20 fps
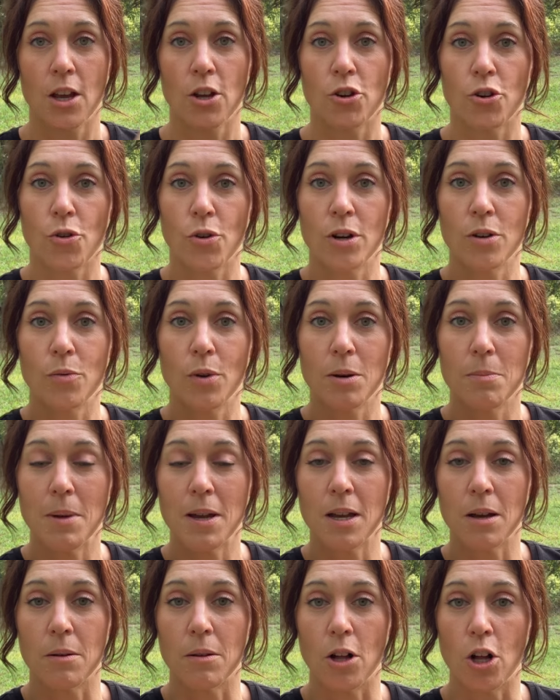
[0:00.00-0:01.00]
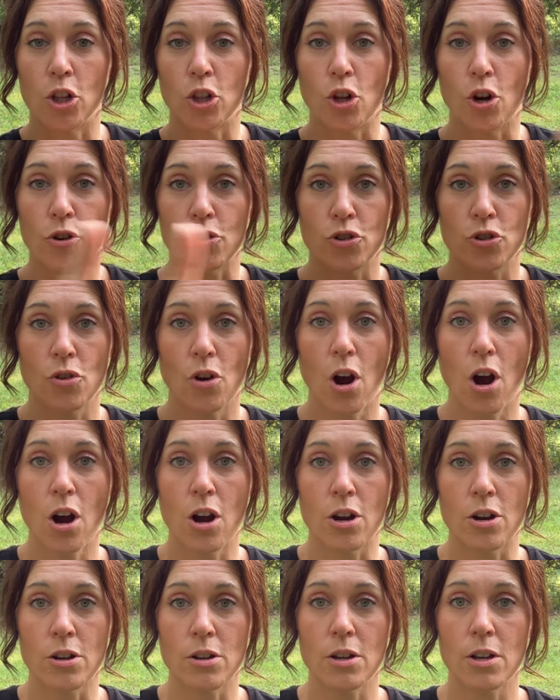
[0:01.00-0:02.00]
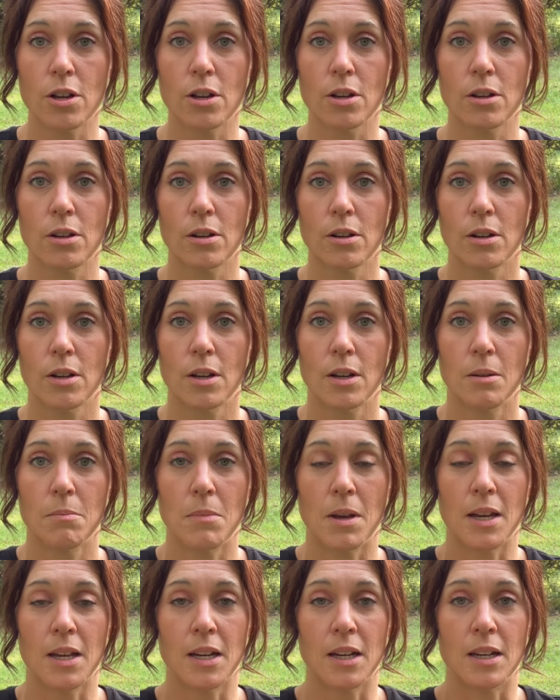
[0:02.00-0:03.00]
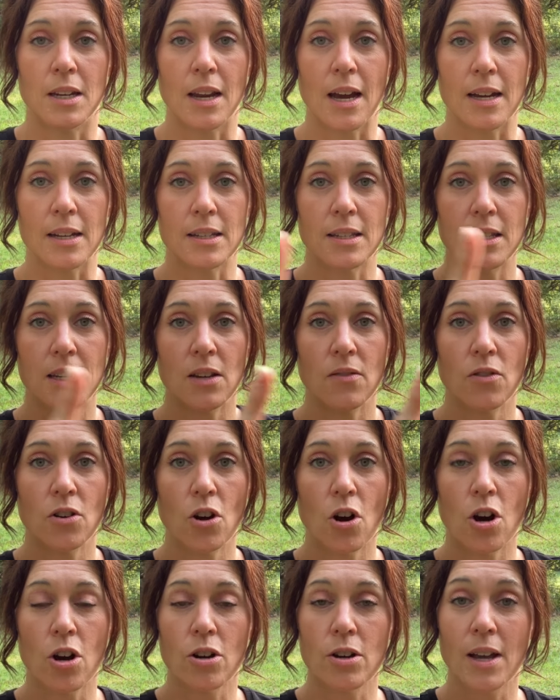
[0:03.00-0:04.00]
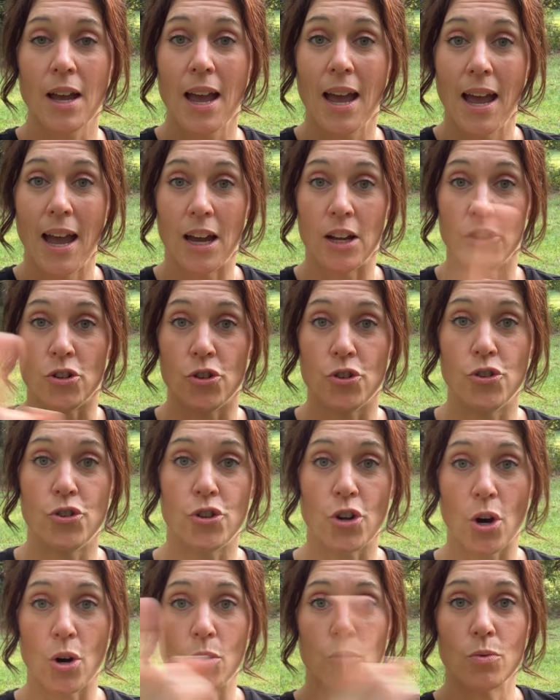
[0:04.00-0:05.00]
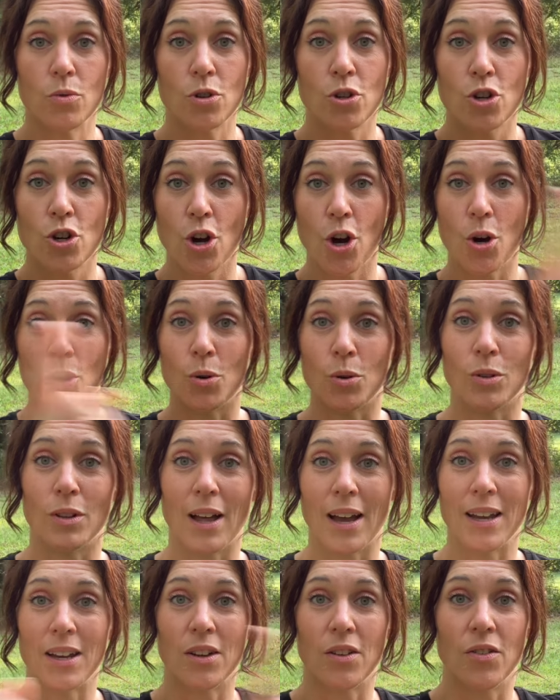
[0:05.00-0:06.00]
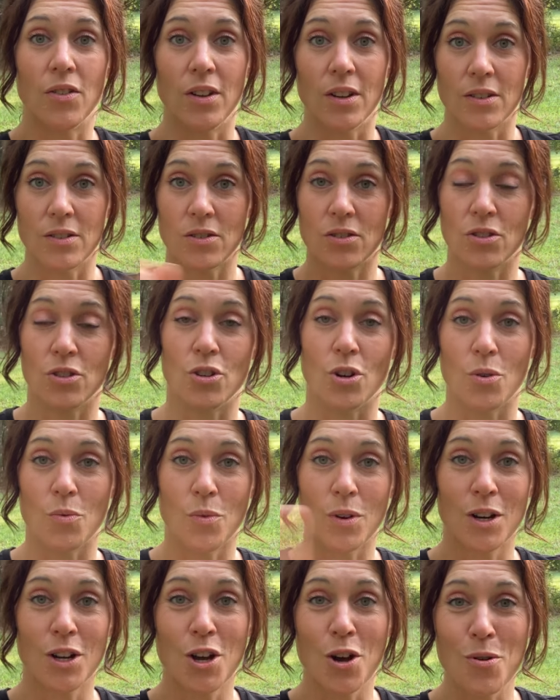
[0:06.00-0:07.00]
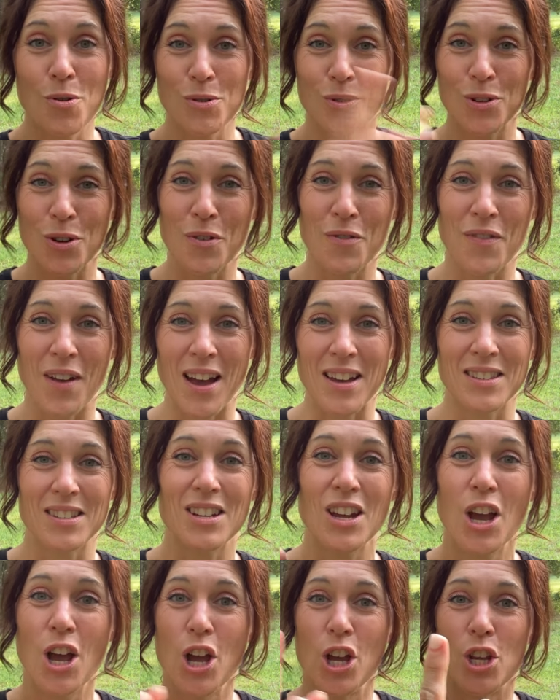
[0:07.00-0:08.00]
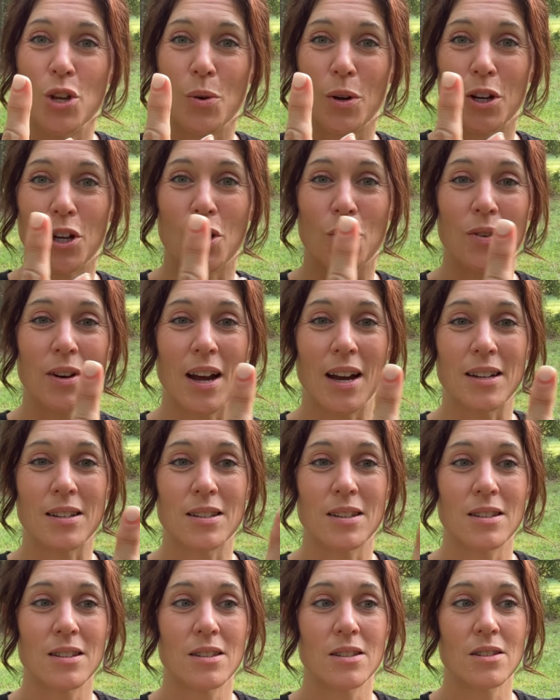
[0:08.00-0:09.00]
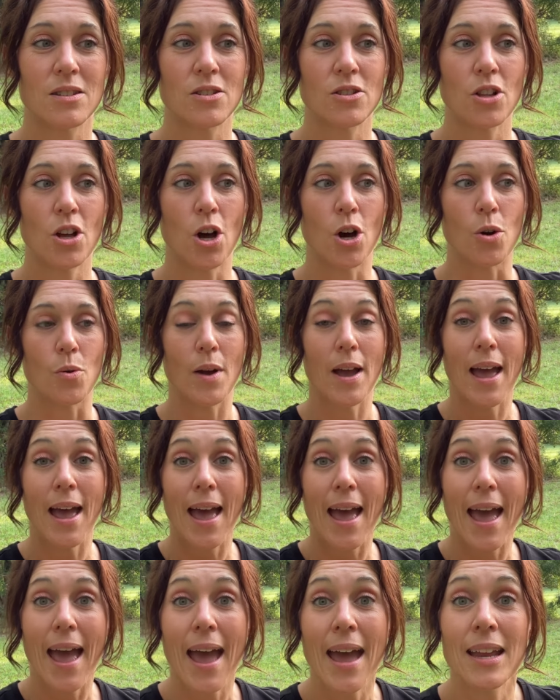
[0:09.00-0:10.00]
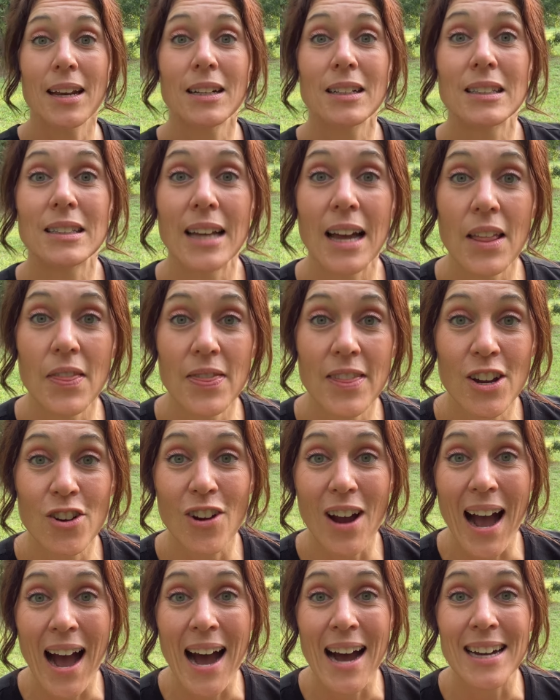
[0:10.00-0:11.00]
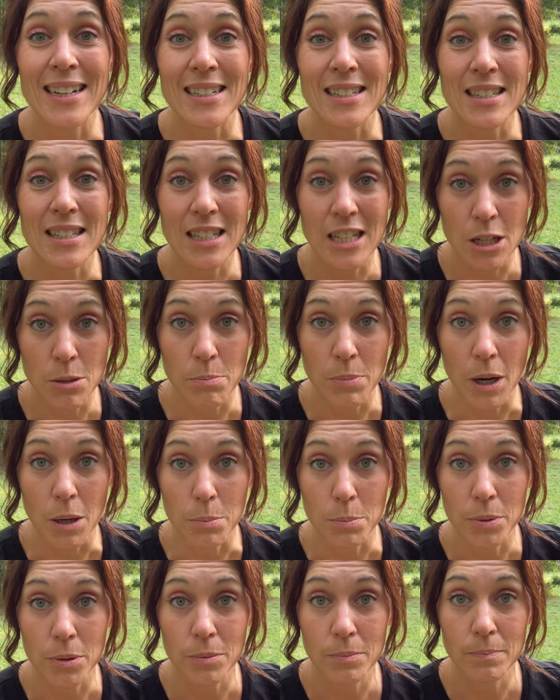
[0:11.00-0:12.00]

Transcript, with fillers: You're going to want to make a, a larger arc, make it a nice even arc, and don't go like this. You don't want to go so fast. You want to go nice and slow and let their eyes keep up.